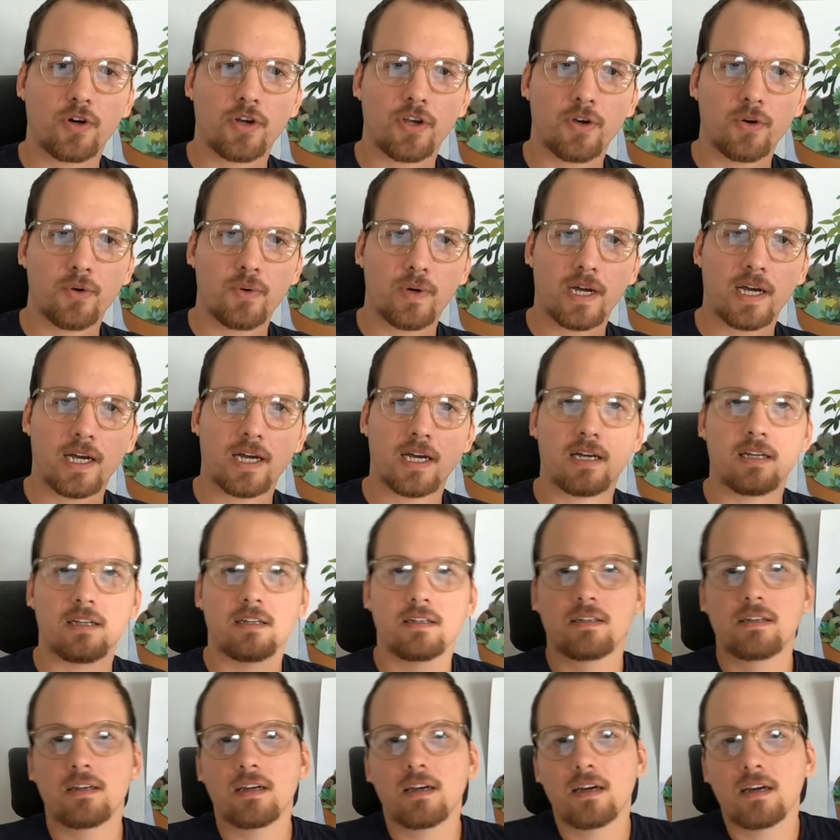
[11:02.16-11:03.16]
you,
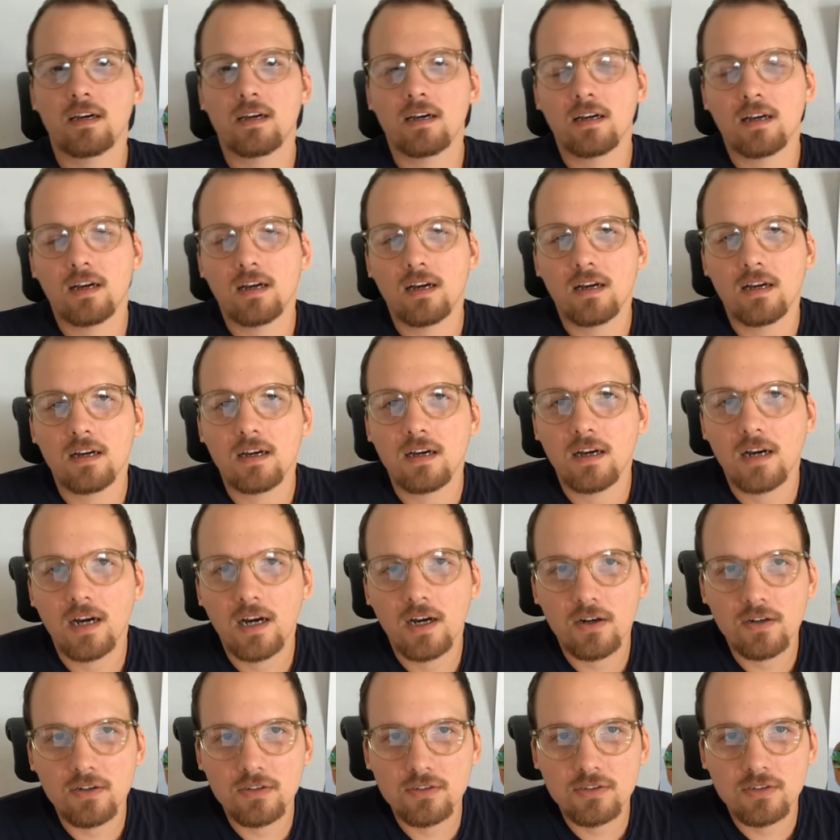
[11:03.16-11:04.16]
and I
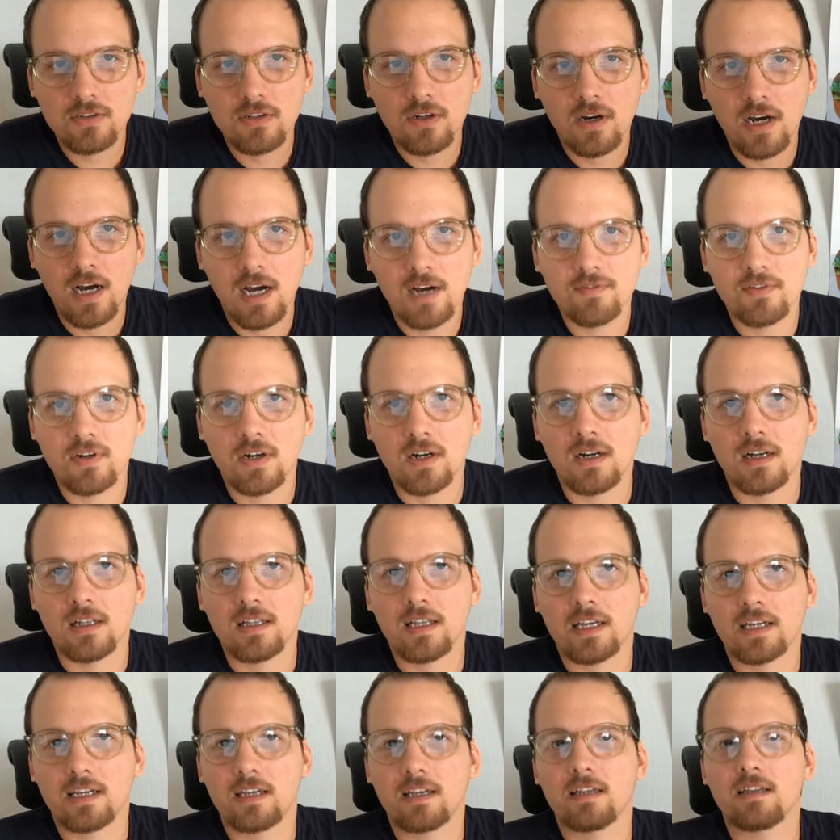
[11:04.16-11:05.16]
also have
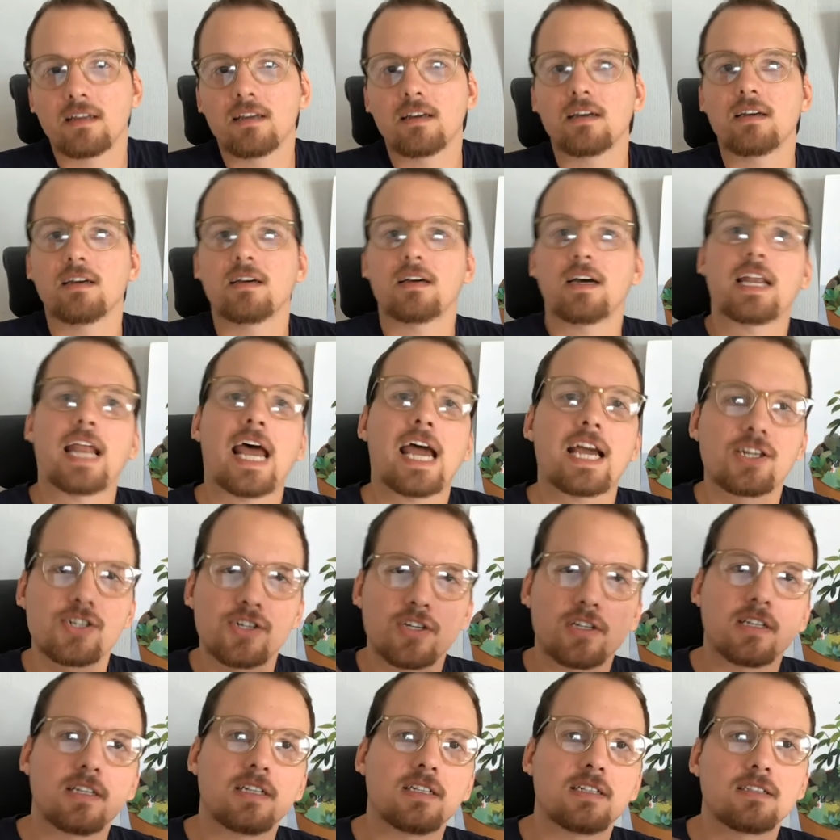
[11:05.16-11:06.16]
an
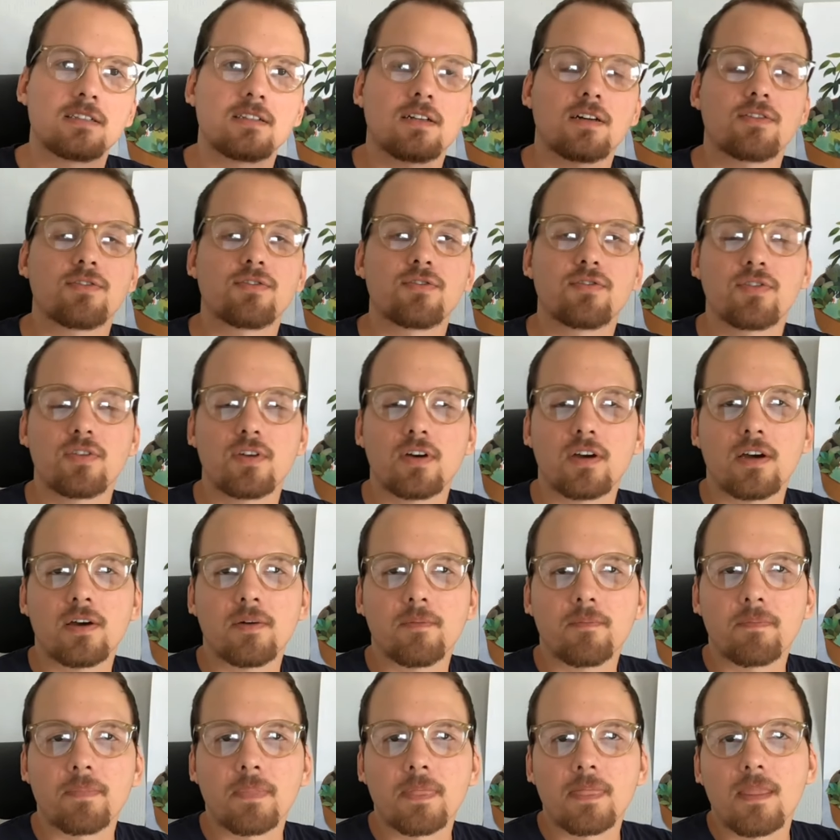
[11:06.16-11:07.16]
action list of
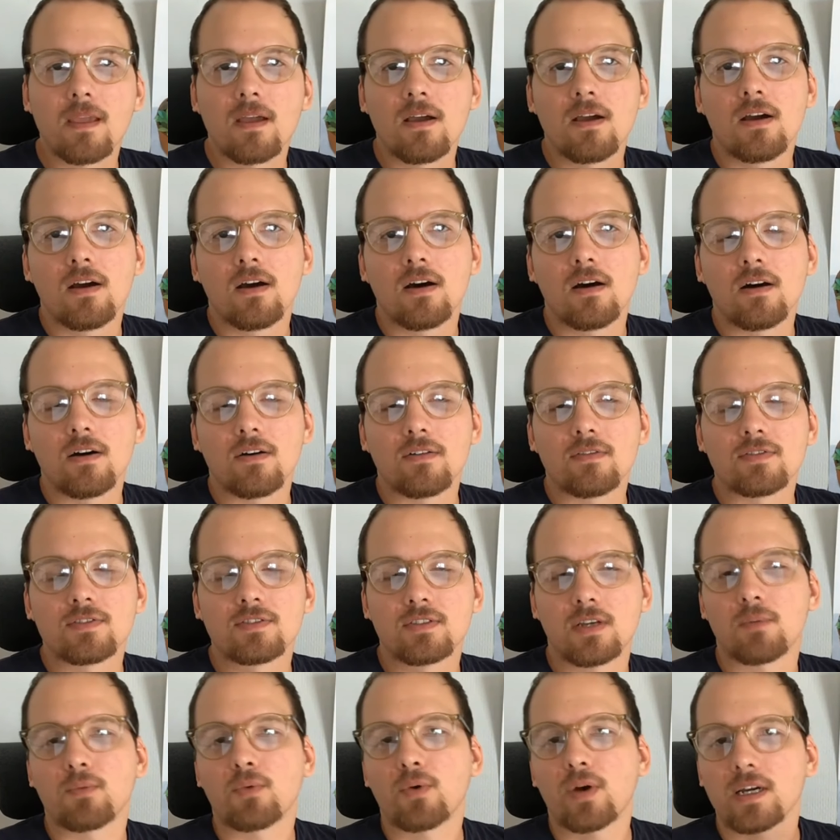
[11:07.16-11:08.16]

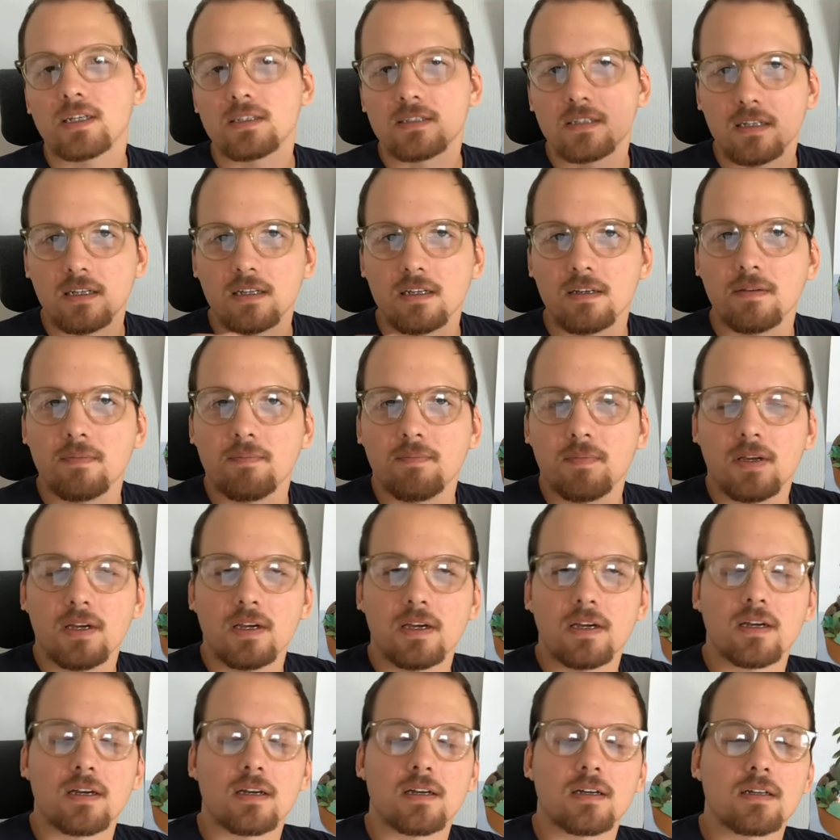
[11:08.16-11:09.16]
summarizing
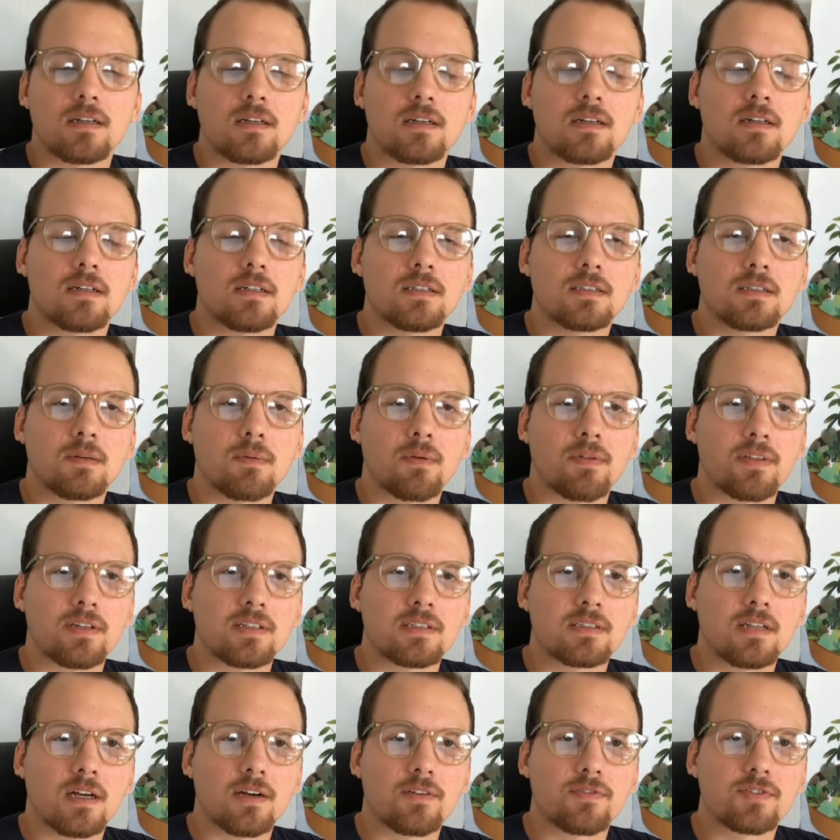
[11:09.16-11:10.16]
some of these
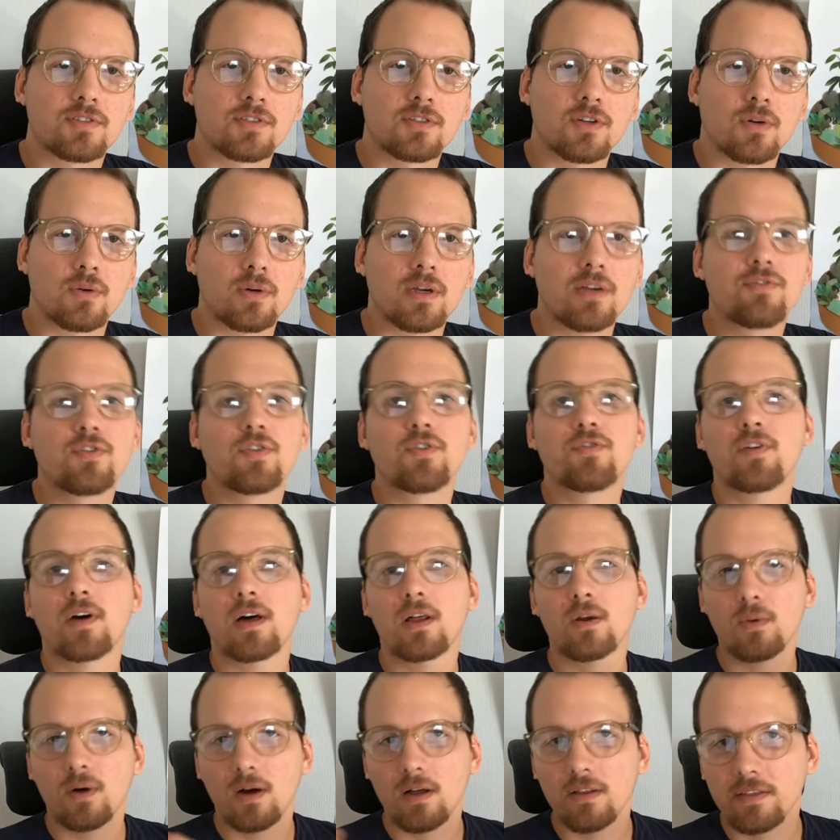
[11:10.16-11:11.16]
stuff. So if you
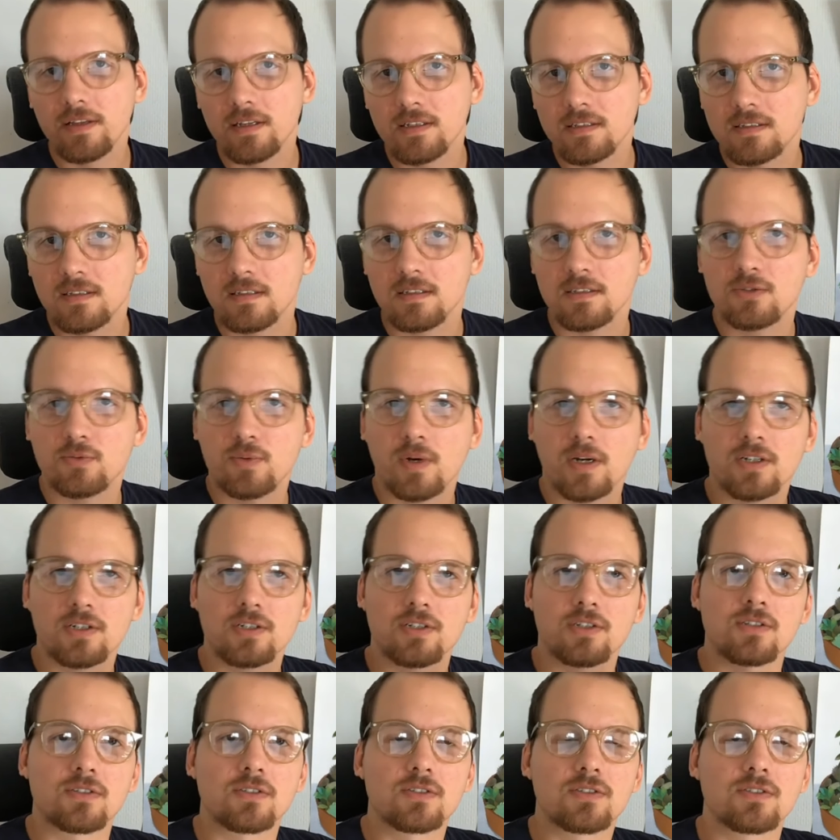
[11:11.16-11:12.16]
follow all these
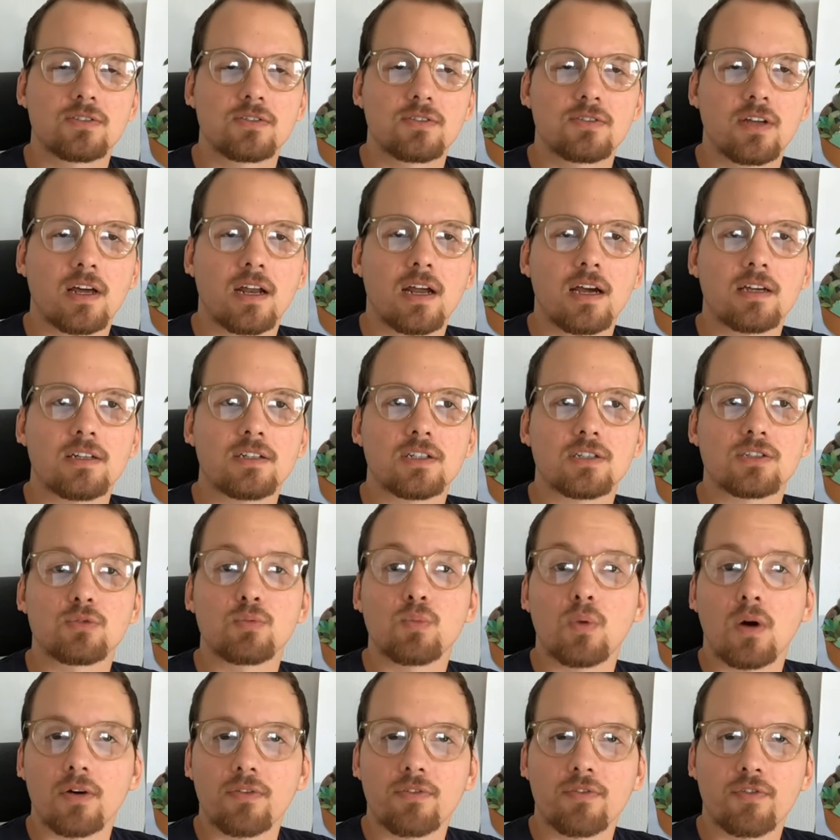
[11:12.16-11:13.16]
instructions that I just
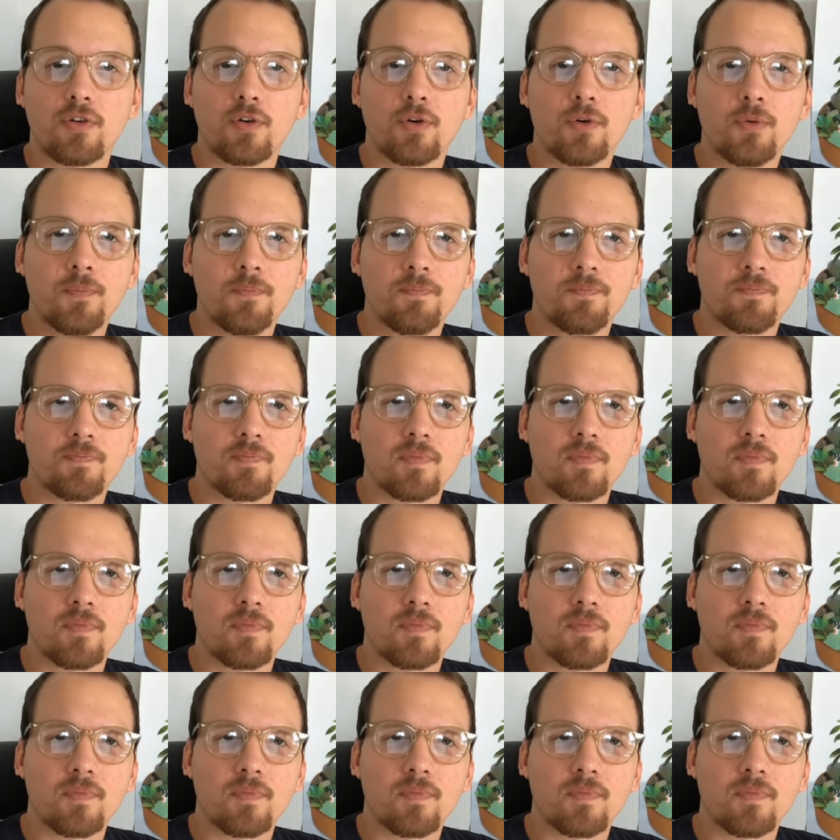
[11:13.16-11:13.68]
walked through,